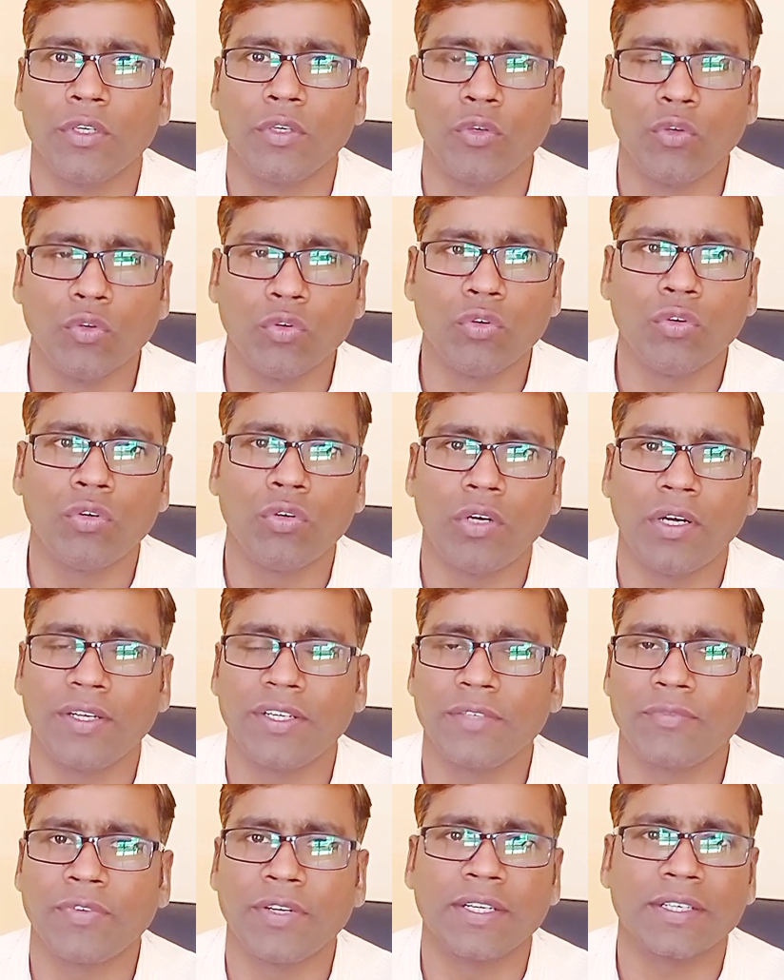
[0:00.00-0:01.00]
know a
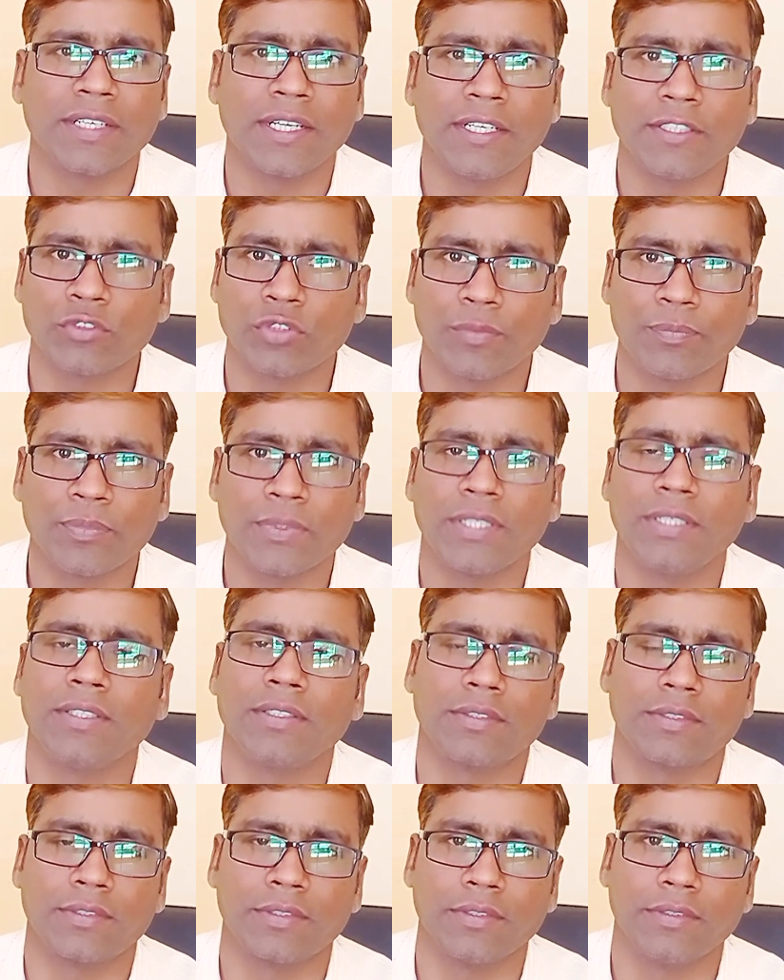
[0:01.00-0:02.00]
different kinds of
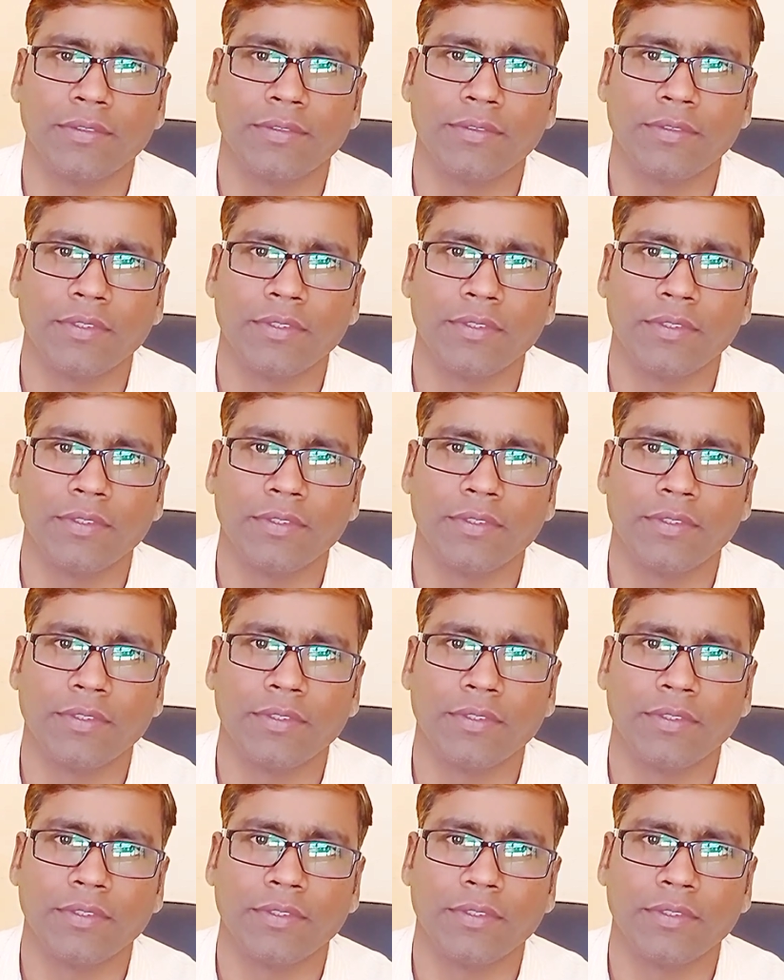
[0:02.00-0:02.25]
things.